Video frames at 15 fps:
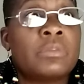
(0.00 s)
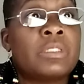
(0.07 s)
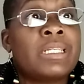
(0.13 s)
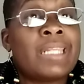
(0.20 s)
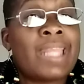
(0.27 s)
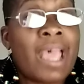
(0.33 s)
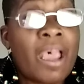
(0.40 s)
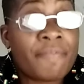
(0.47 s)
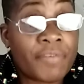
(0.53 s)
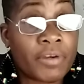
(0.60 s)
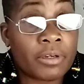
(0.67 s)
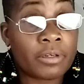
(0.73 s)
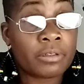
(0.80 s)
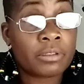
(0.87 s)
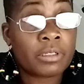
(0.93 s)
measures for
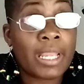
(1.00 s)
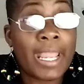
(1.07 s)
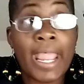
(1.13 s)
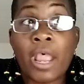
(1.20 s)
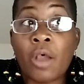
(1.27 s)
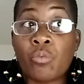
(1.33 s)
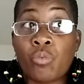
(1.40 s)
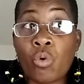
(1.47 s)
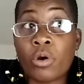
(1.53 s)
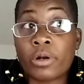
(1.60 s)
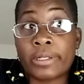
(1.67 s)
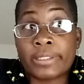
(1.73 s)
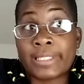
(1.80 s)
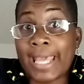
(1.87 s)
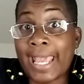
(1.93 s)
spills or other
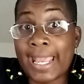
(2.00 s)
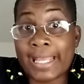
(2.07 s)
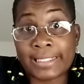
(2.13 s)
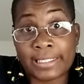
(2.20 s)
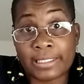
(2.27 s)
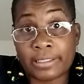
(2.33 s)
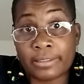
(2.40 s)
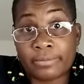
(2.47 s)
exposures,